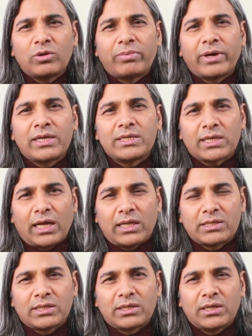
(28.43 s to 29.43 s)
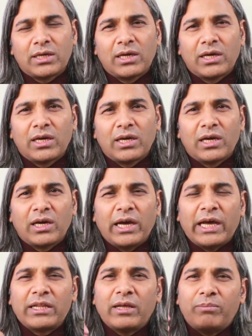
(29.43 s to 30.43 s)
in your brain cells,
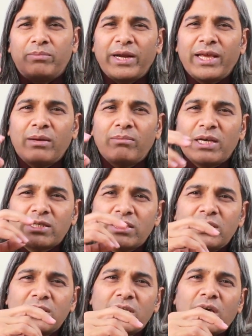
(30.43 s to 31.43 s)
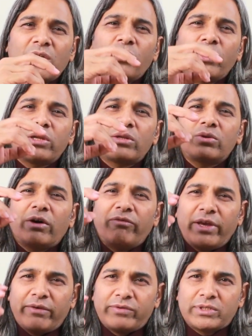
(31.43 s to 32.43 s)
and the brain messages are going through the
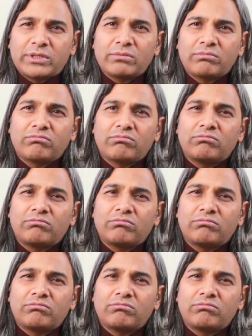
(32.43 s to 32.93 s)
waves.